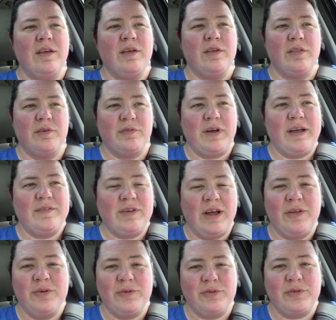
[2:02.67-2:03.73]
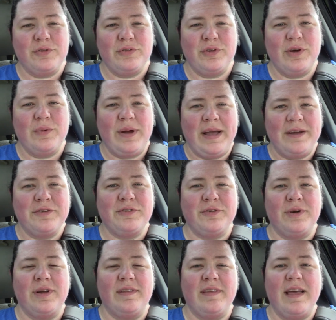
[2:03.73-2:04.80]
the $5 or so
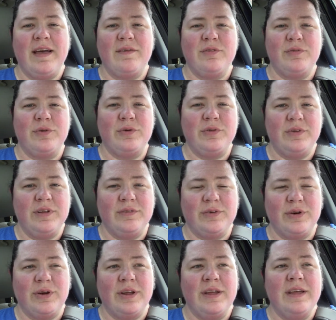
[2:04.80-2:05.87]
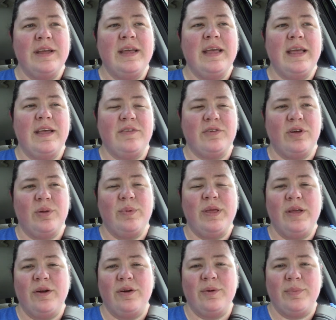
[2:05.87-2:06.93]
extra to have the food delivered is going to be
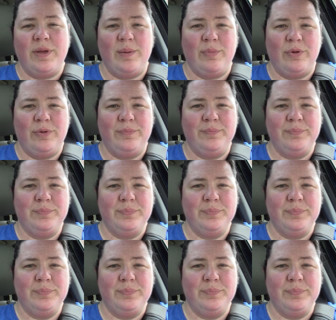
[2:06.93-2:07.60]
younger people.